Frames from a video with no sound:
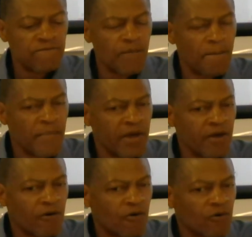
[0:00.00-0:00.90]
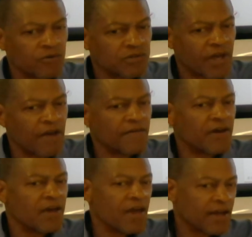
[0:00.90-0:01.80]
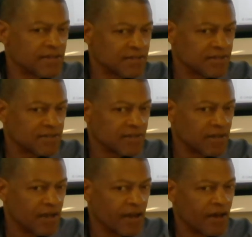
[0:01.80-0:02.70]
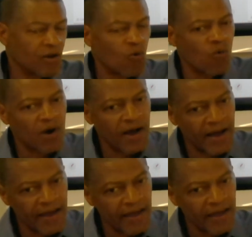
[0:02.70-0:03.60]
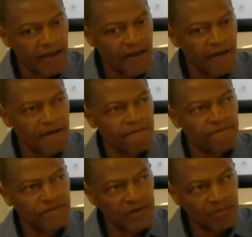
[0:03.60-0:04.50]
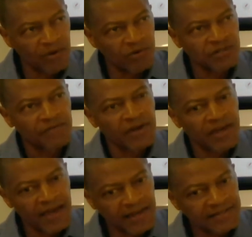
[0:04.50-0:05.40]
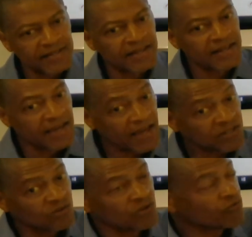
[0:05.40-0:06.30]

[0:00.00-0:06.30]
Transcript: males have an X and a Y. Females have an X and an X on the